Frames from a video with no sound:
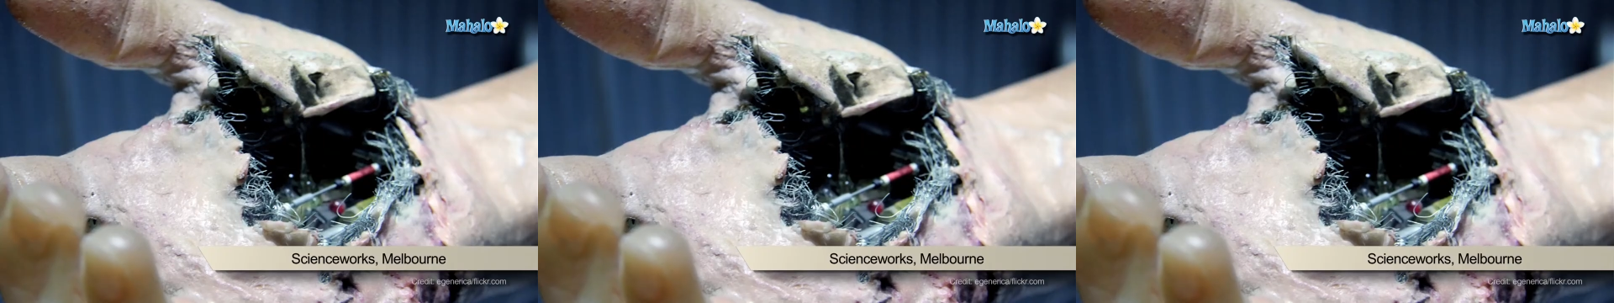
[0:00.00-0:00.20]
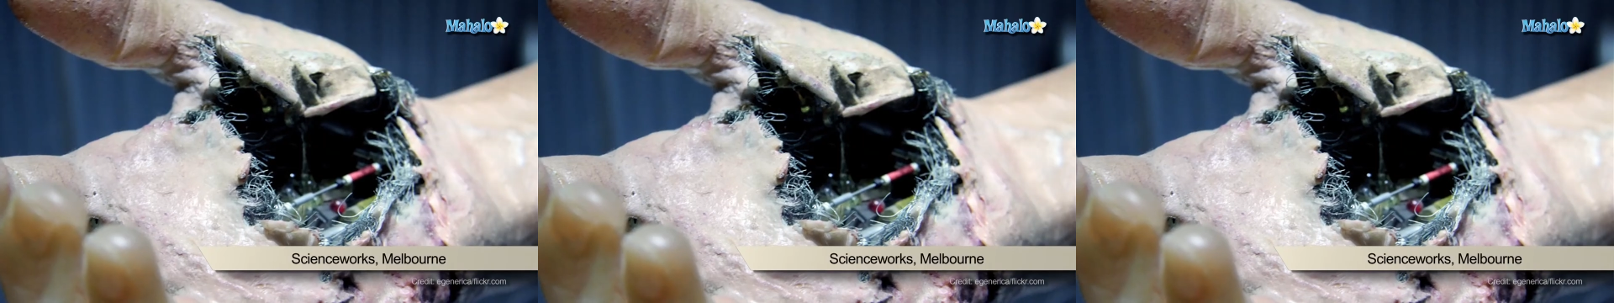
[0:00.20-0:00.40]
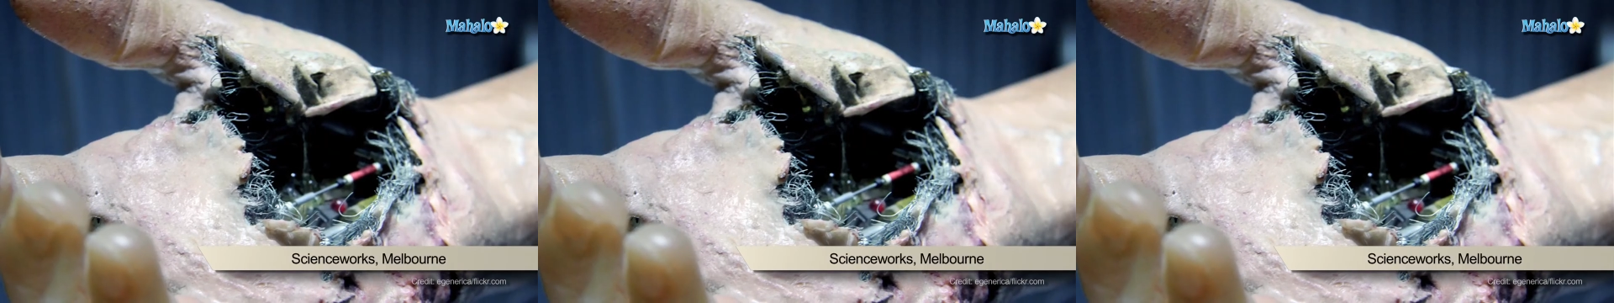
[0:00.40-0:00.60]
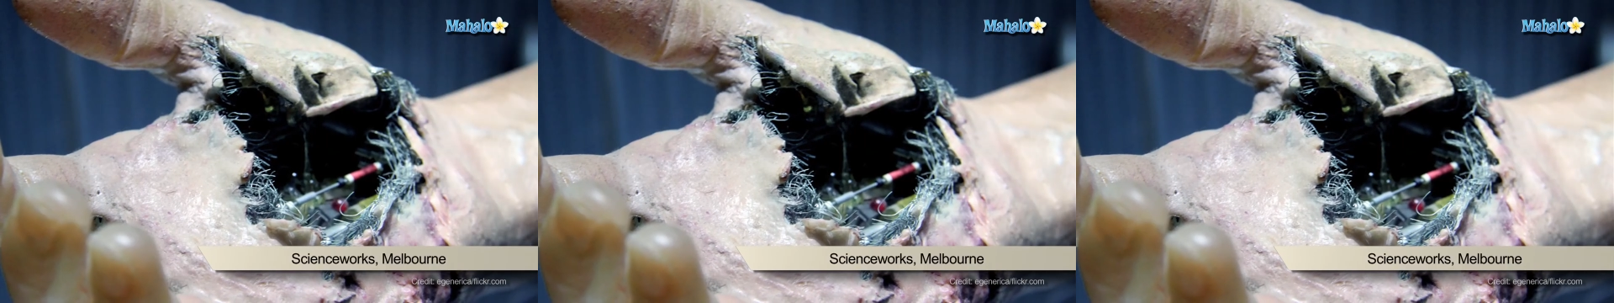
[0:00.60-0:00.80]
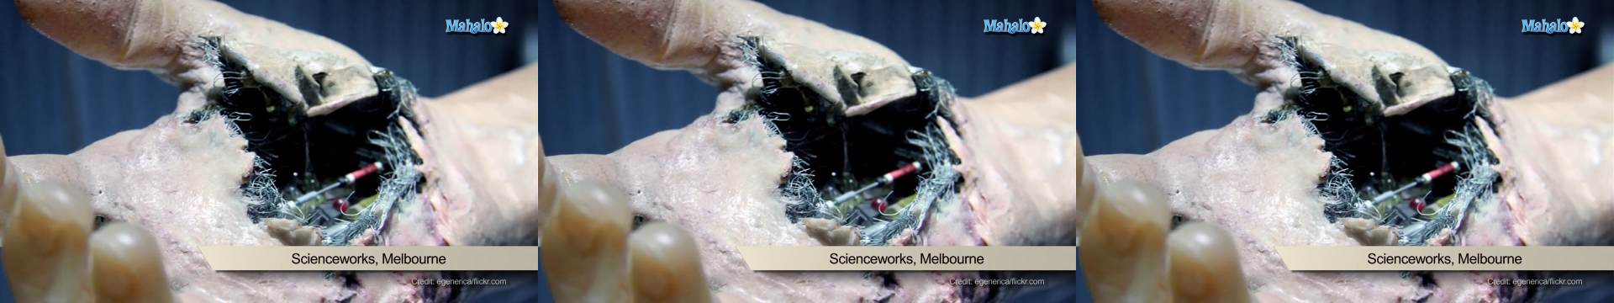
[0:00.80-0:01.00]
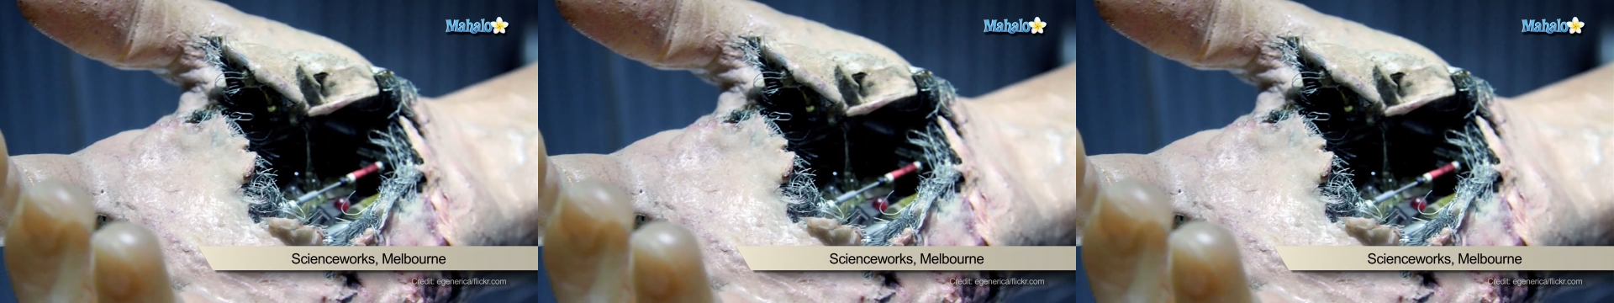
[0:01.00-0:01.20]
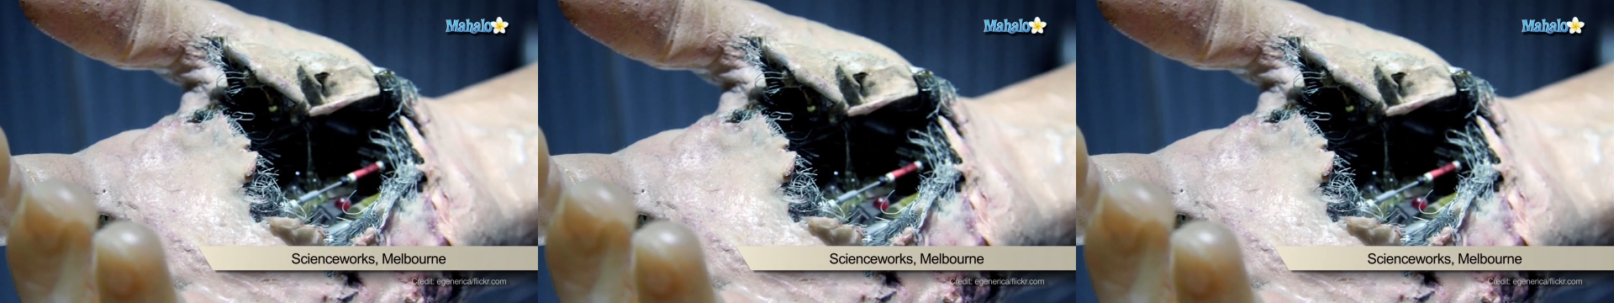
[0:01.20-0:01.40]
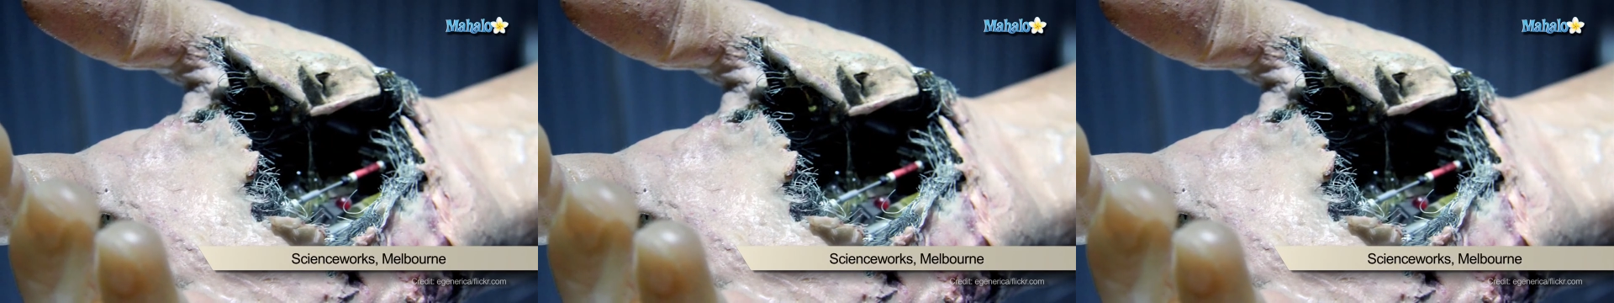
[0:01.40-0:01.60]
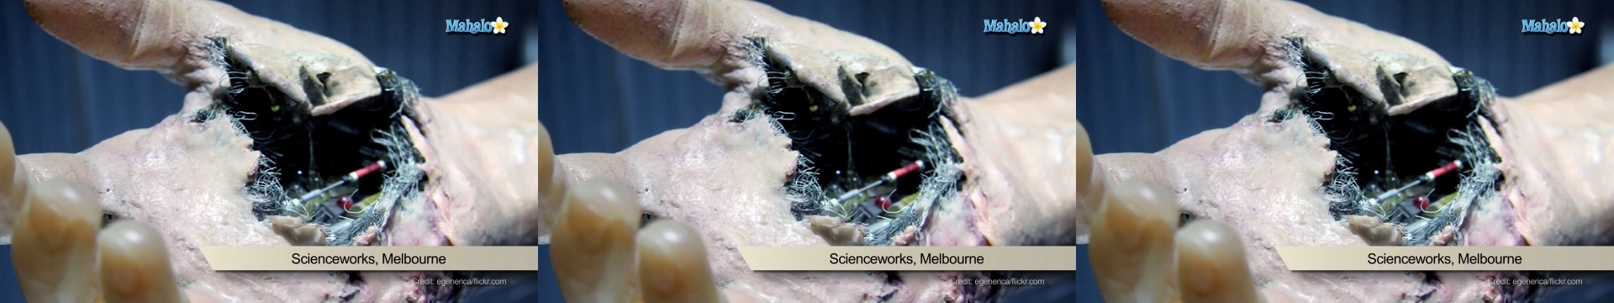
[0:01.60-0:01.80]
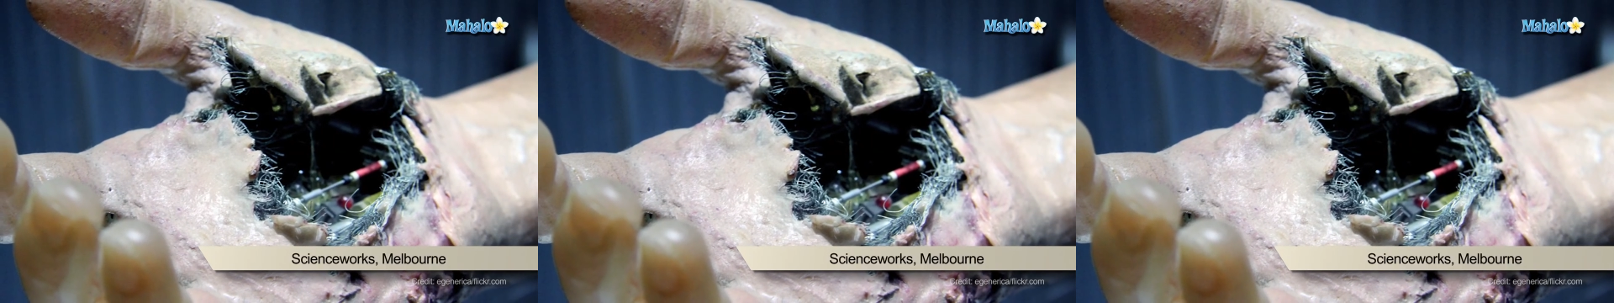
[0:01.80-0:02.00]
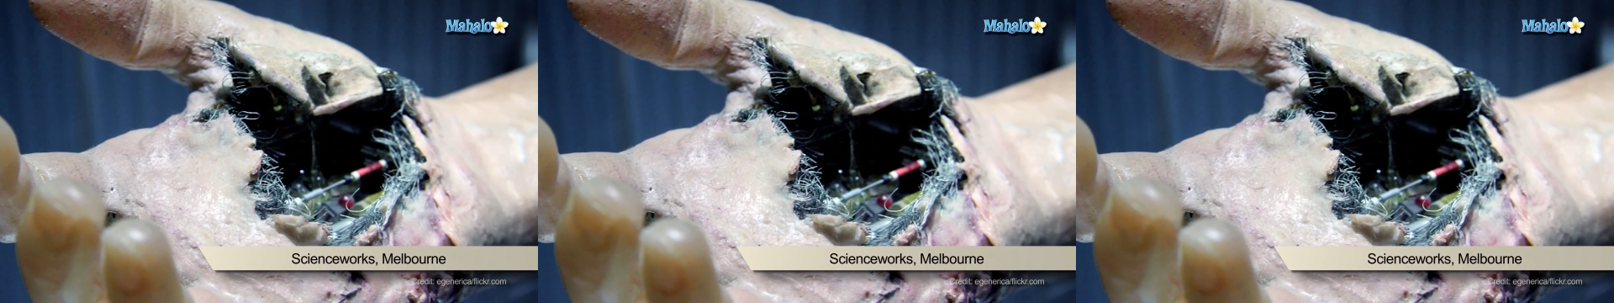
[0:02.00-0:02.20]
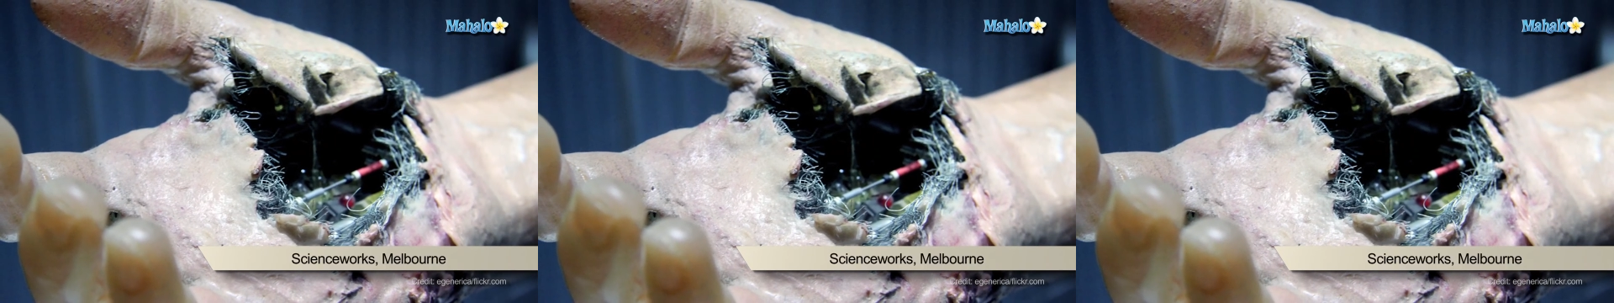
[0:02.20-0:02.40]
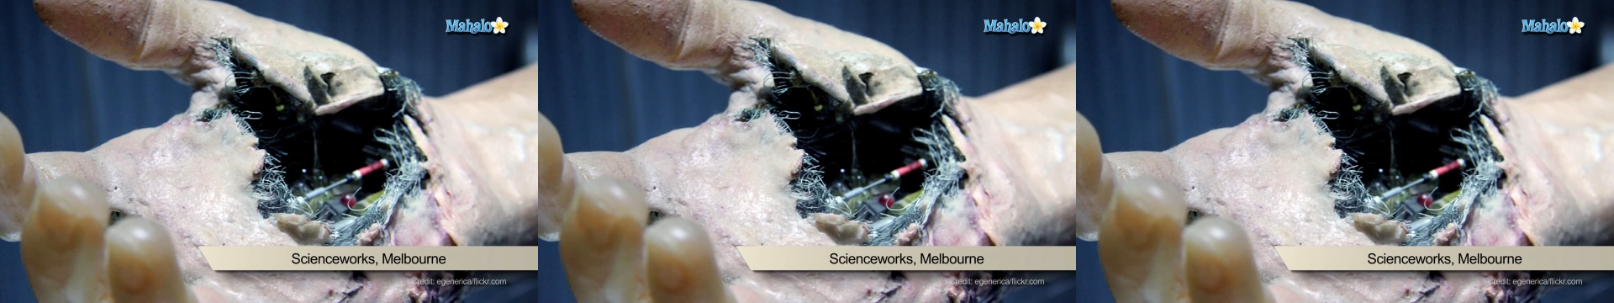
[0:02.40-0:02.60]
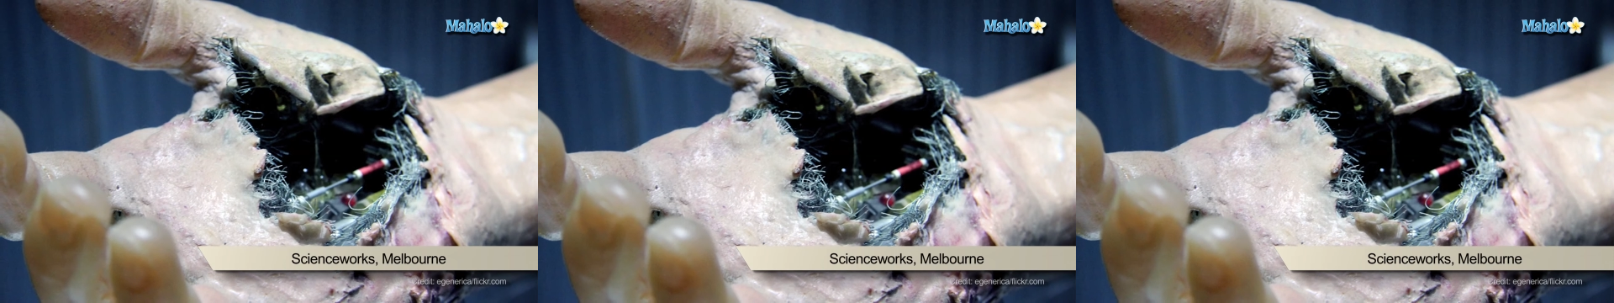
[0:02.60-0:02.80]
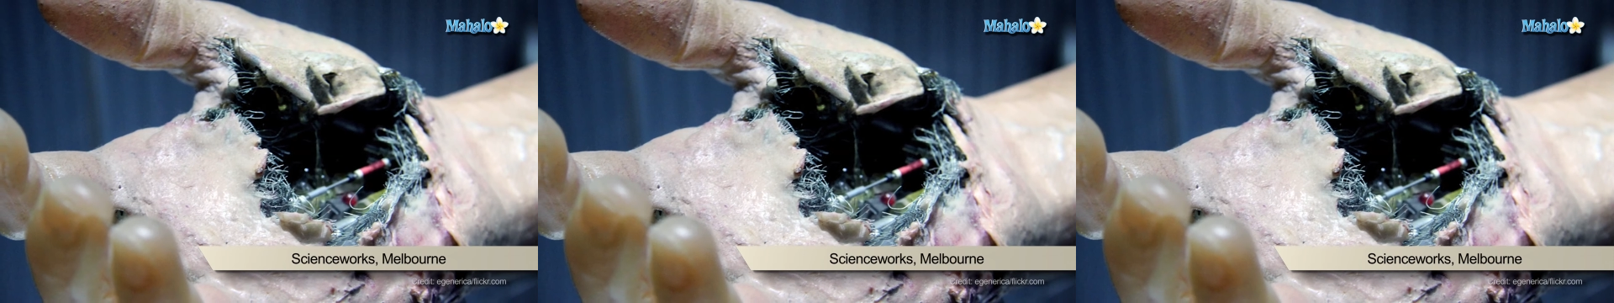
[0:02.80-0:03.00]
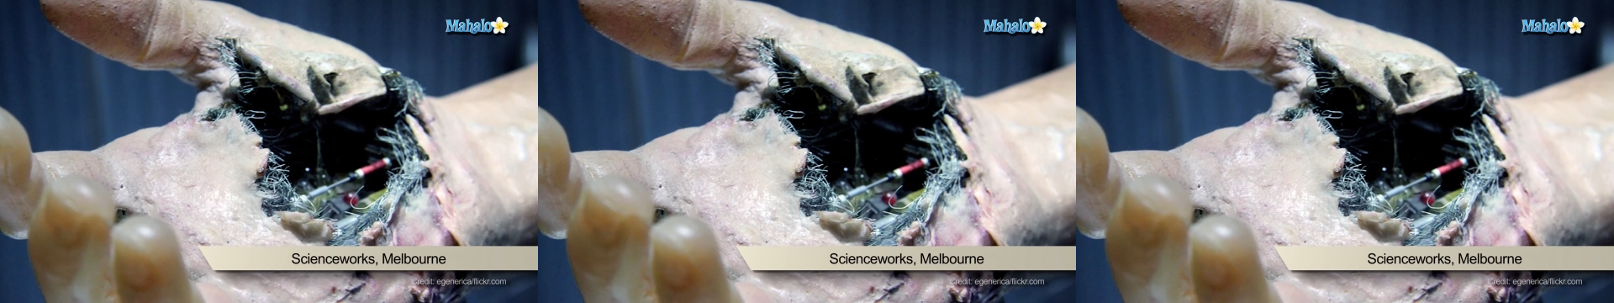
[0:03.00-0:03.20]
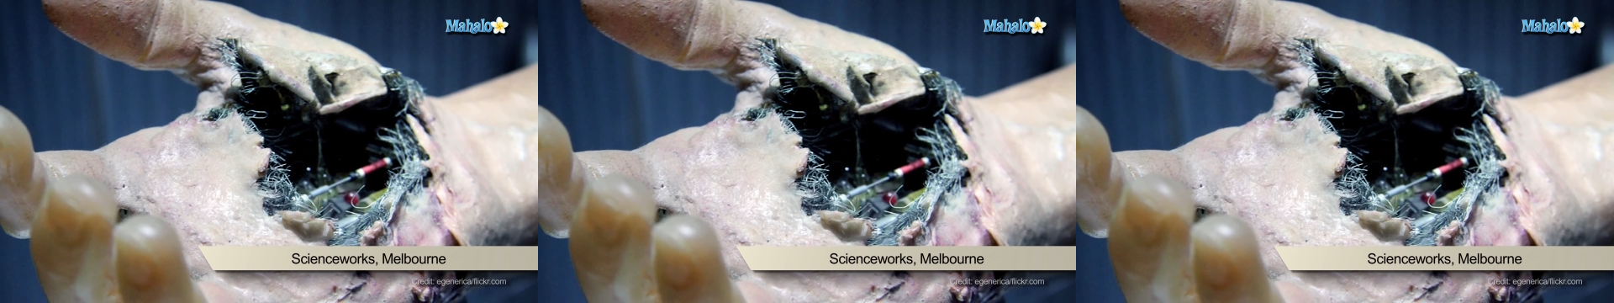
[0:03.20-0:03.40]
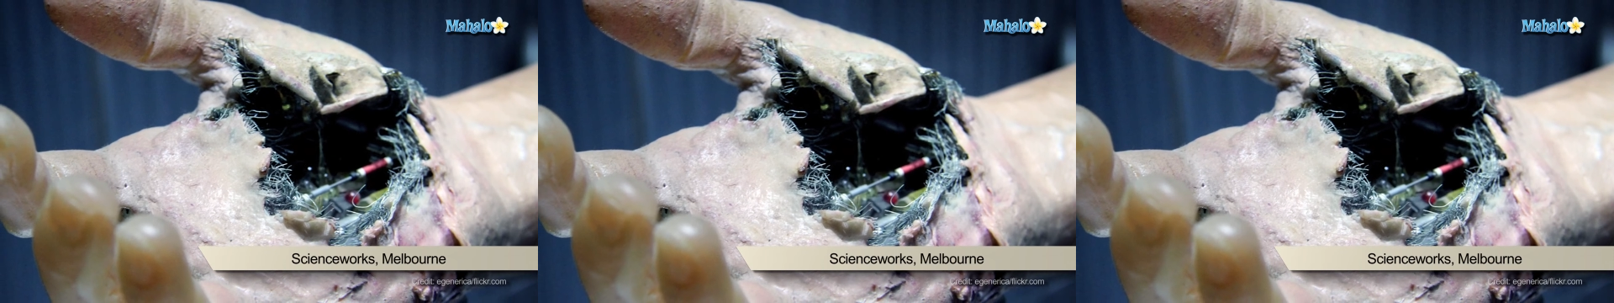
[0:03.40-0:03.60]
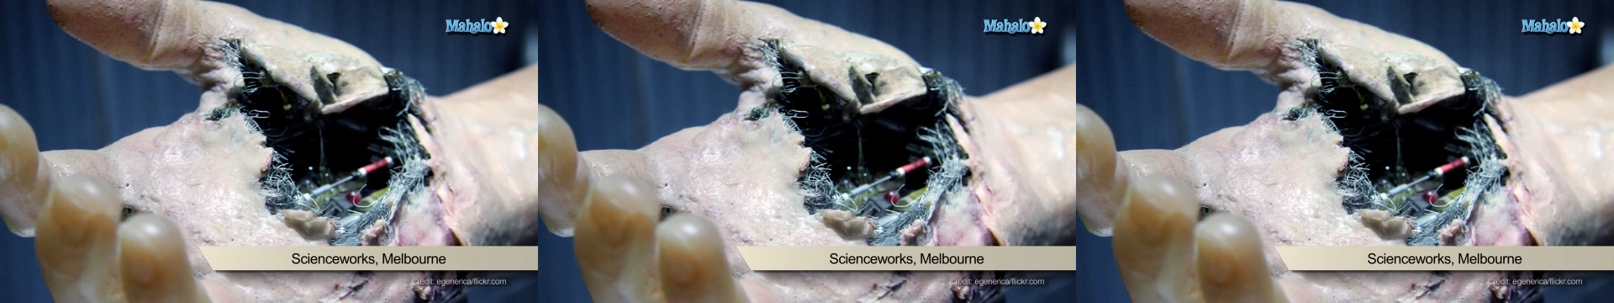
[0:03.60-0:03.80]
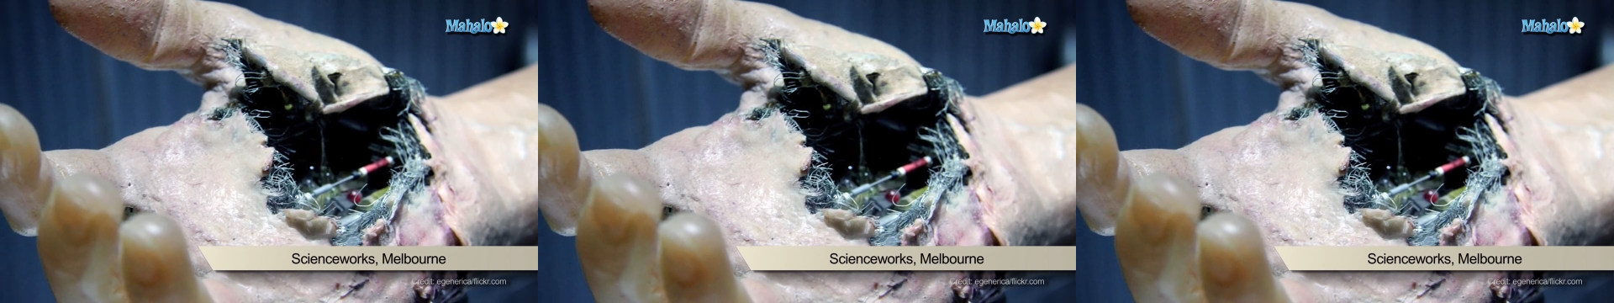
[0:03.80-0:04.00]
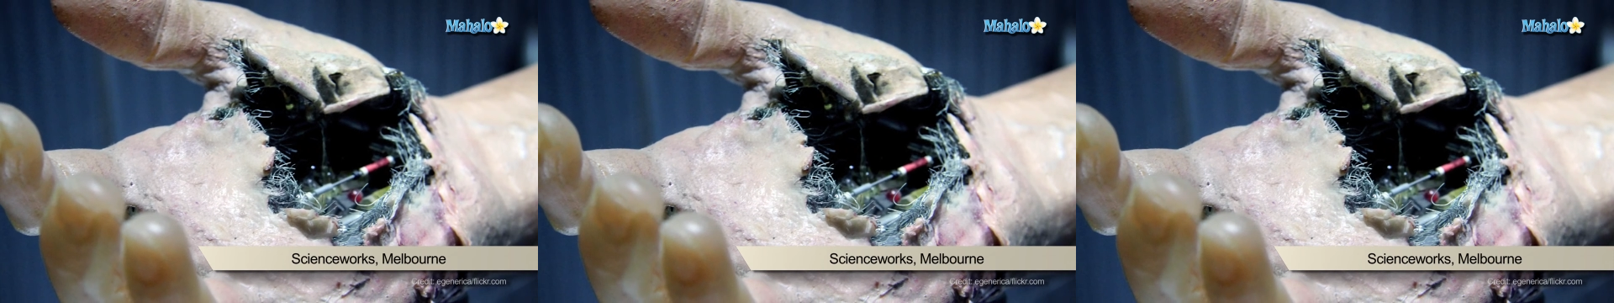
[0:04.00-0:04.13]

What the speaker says: (no speaker visible)